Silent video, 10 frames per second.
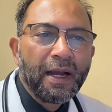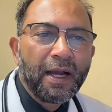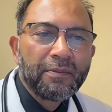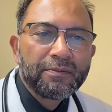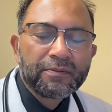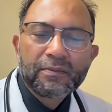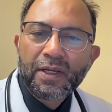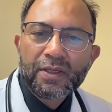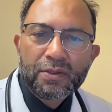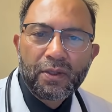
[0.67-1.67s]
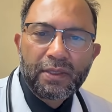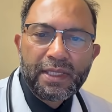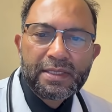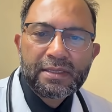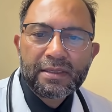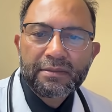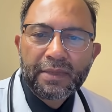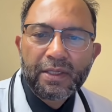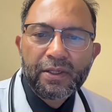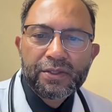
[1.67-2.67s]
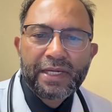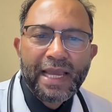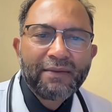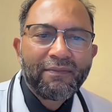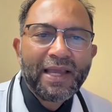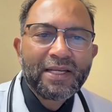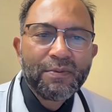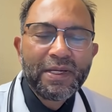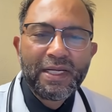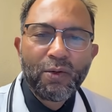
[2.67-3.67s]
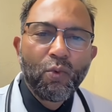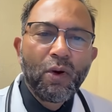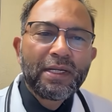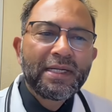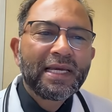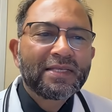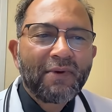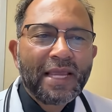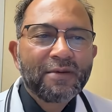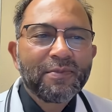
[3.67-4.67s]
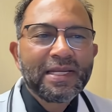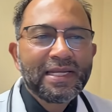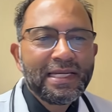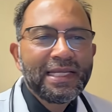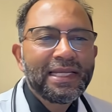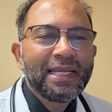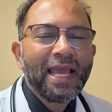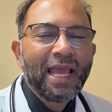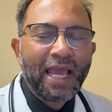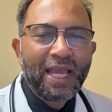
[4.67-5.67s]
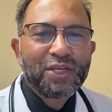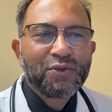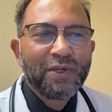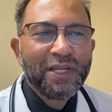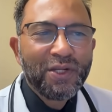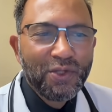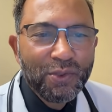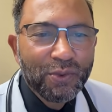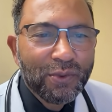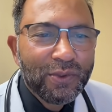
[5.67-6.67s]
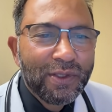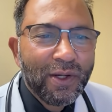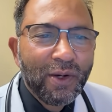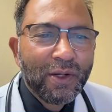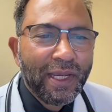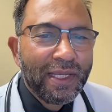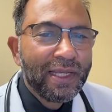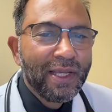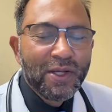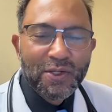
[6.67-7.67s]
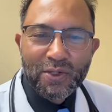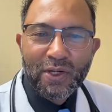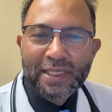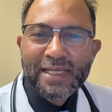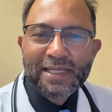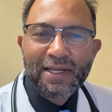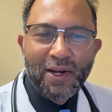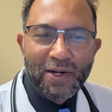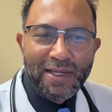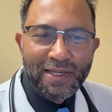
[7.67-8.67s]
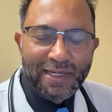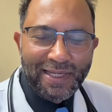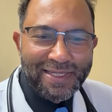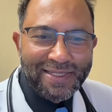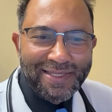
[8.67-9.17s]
So let's understand vitamin D. What does vitamin D actually do? Okay, so as I said earlier,